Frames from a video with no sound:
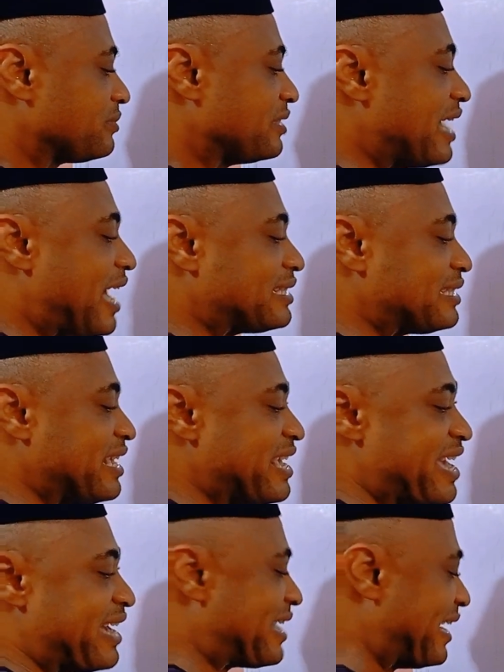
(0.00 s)
That's the
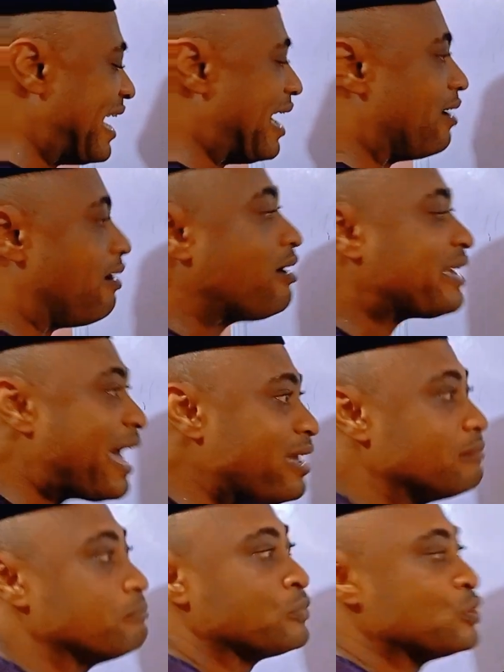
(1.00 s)
ear canal.
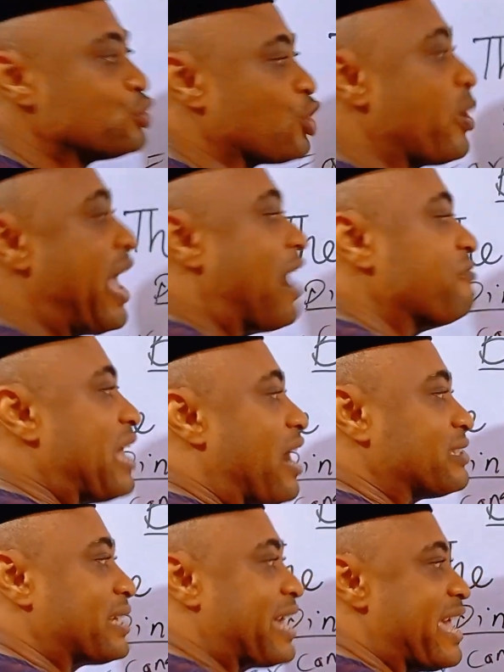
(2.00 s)
Okay, so we have the
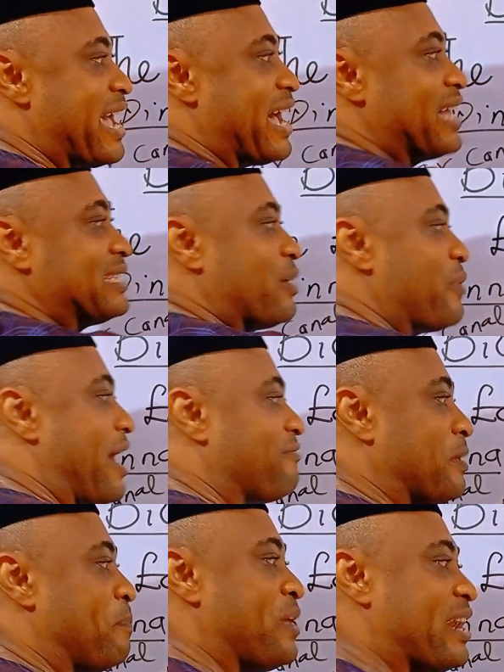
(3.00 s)
outer ear. I said we
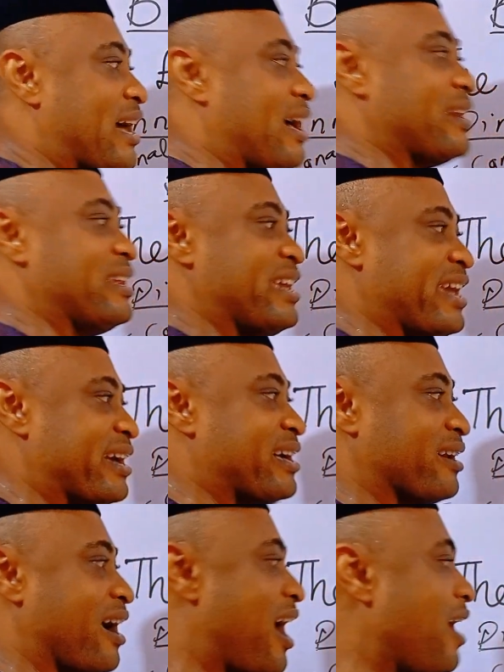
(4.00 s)
have the pinna and the ear
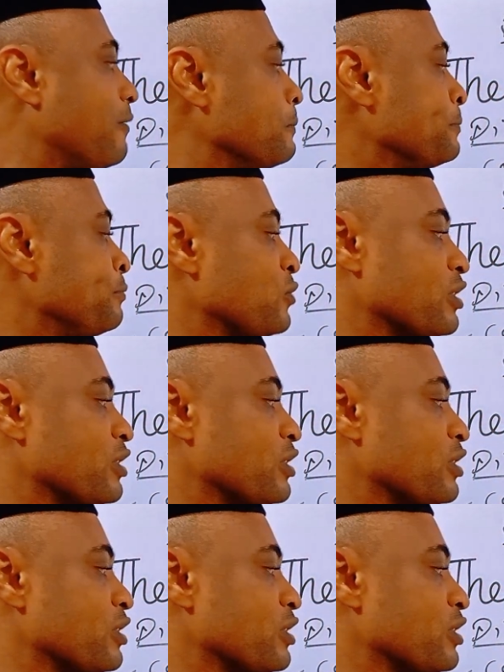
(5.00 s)
canal.